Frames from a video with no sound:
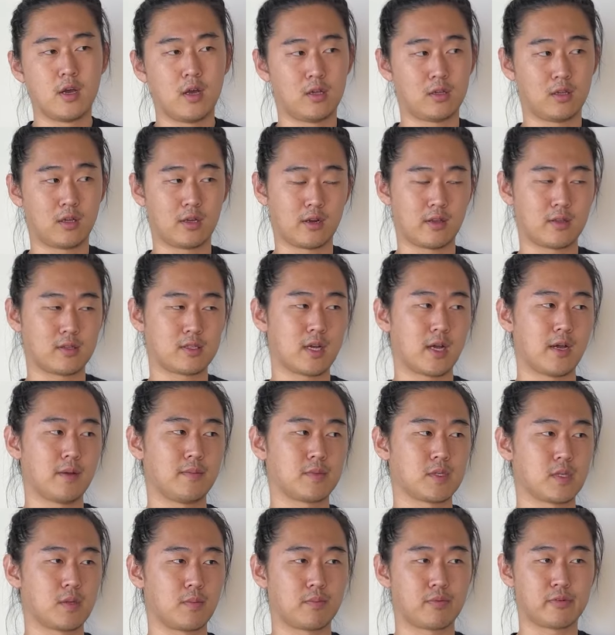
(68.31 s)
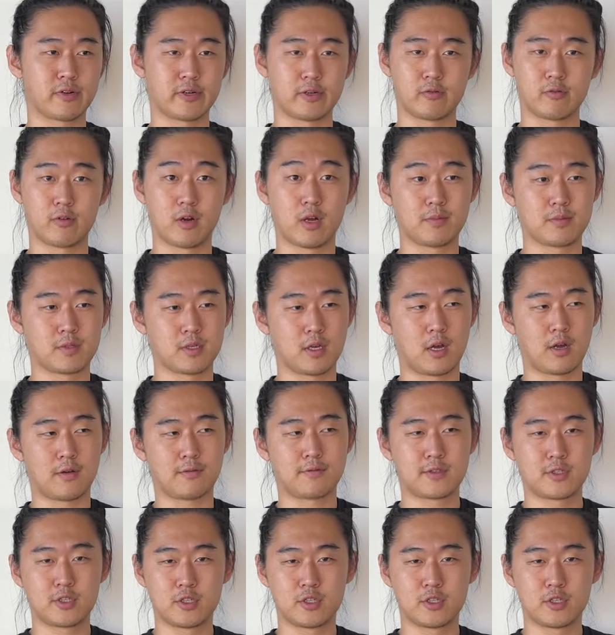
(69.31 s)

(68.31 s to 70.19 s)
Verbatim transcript: a lot of times the print rubs off.